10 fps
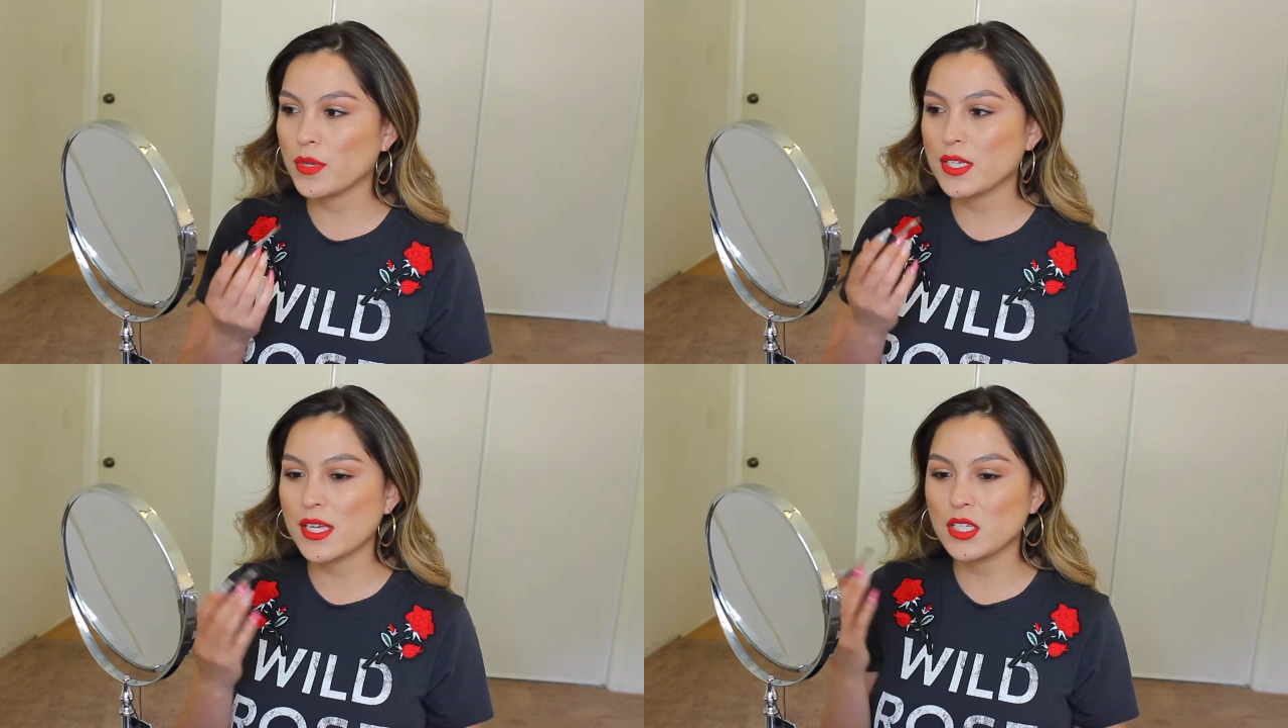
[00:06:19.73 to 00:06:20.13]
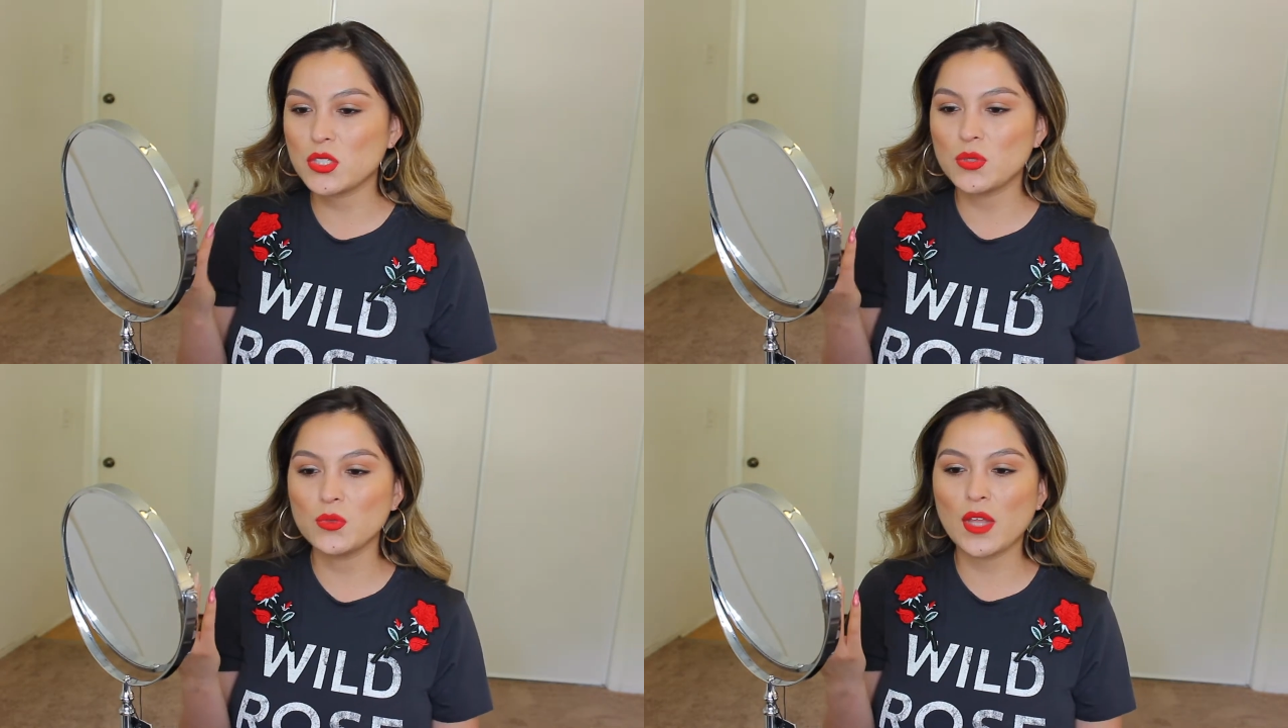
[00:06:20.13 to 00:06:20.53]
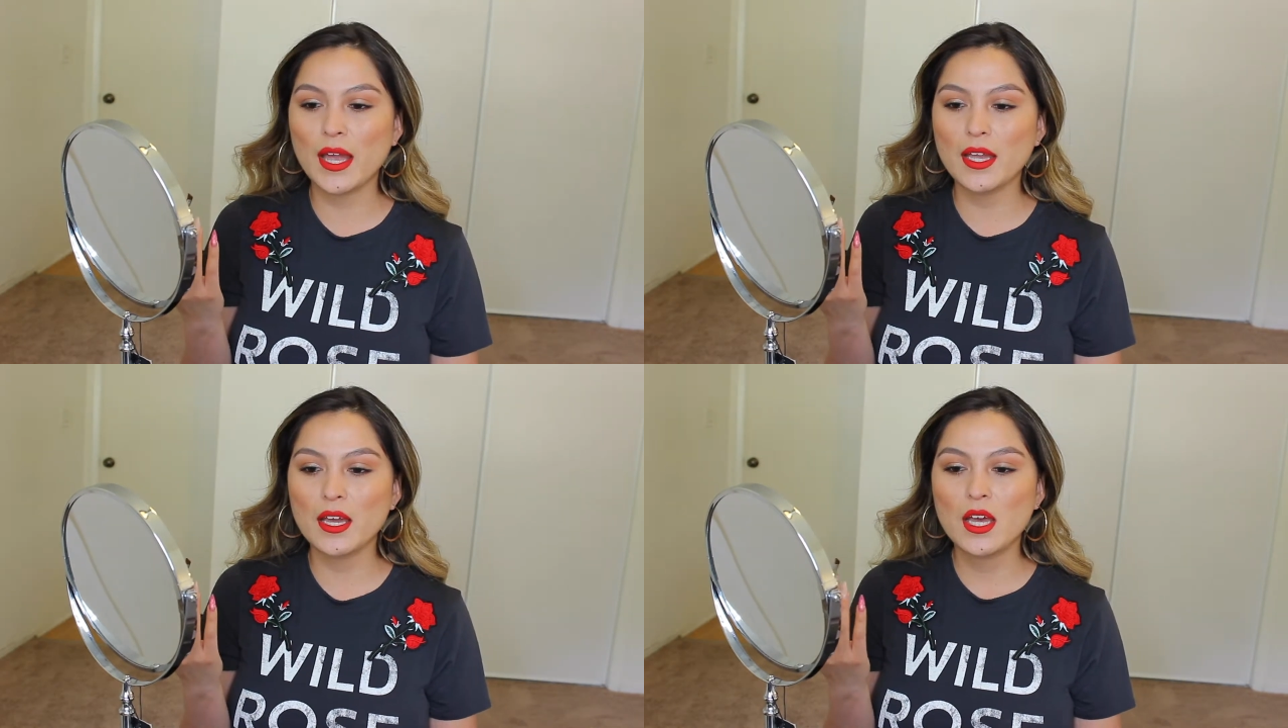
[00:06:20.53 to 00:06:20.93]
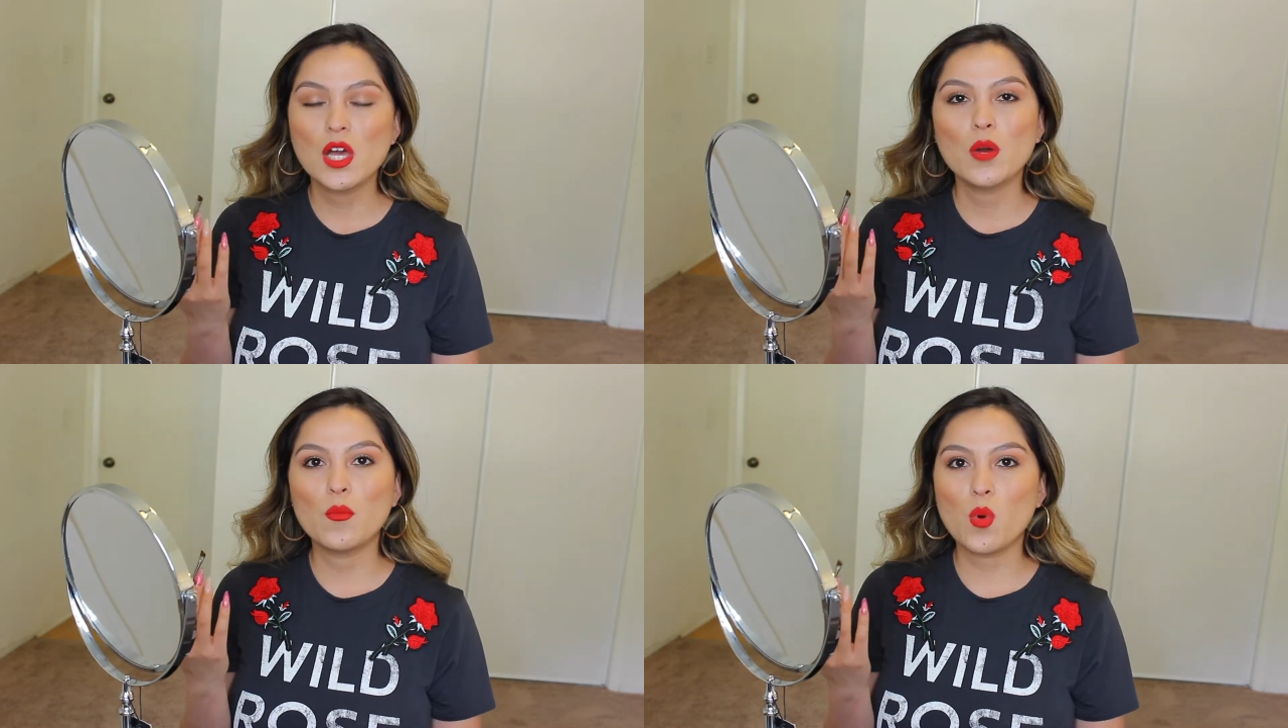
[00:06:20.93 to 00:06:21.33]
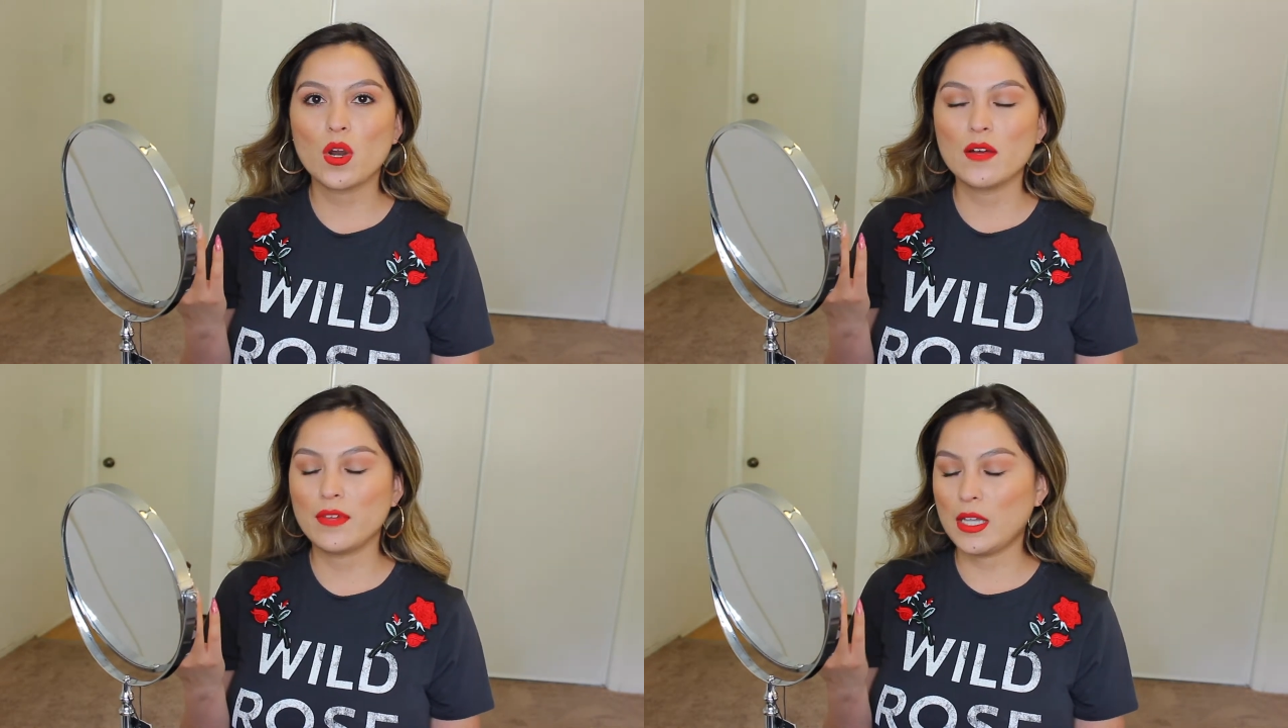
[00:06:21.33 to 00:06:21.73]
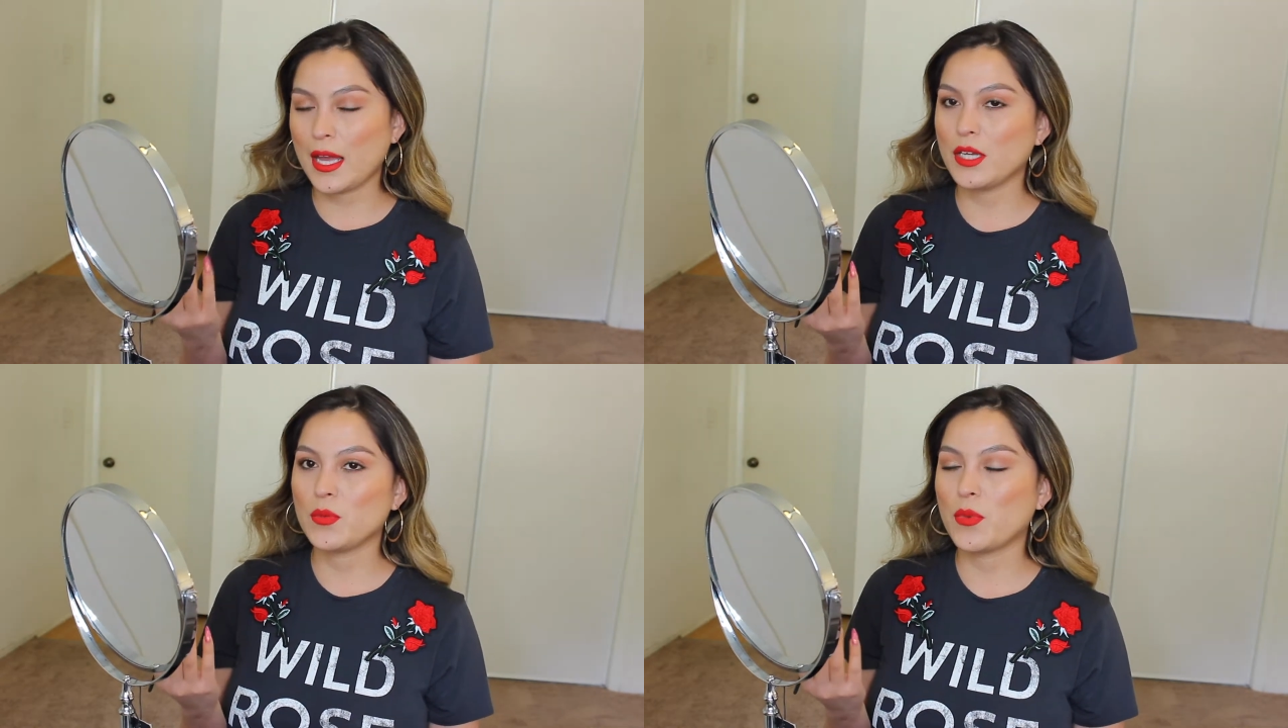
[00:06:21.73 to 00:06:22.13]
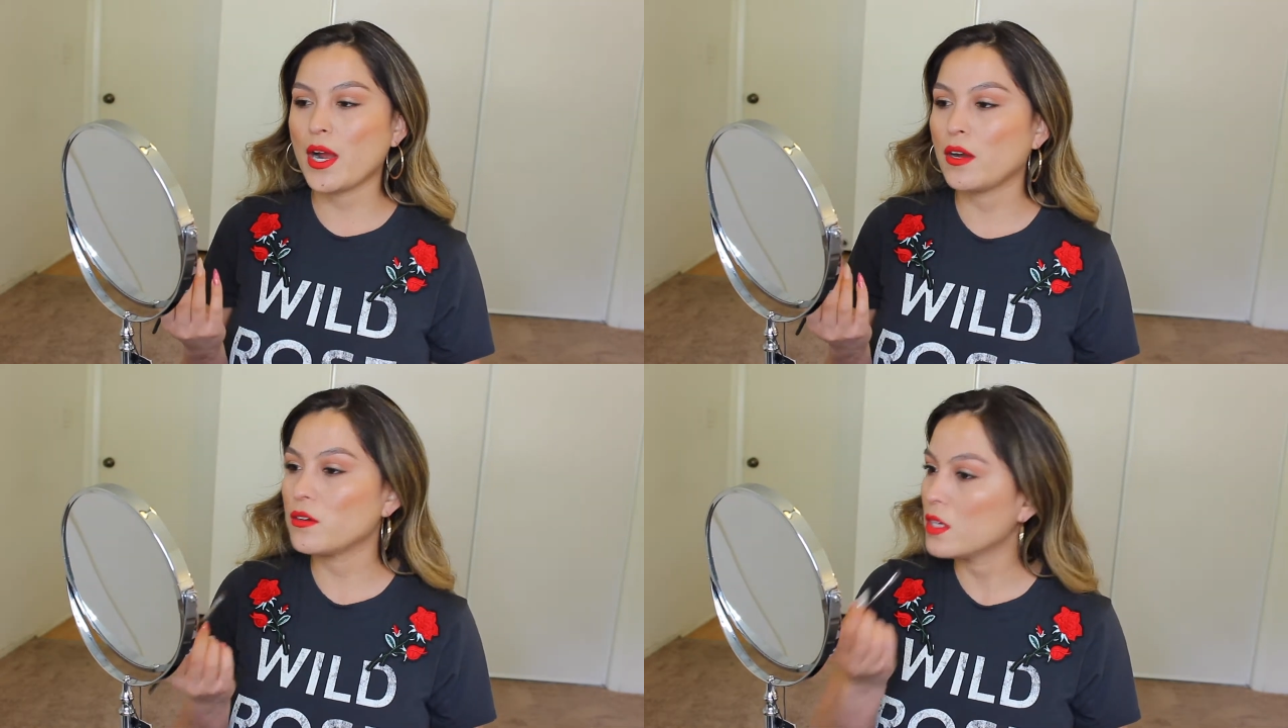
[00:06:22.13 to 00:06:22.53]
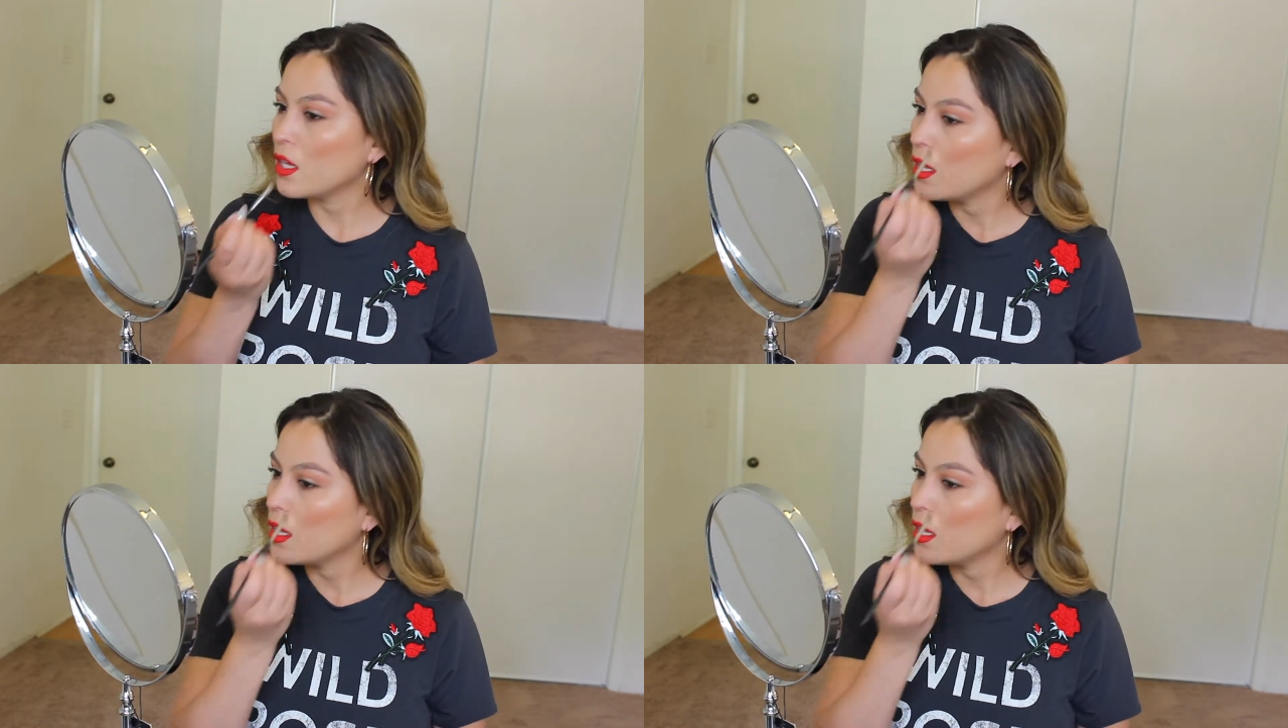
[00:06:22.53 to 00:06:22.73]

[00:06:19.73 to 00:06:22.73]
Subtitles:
because I do like more of a lighter brow.